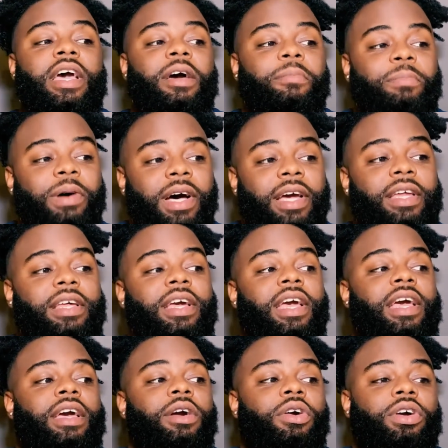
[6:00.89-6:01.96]
But
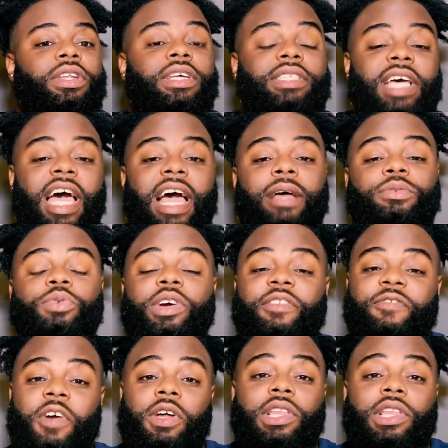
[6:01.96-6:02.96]
the times where it felt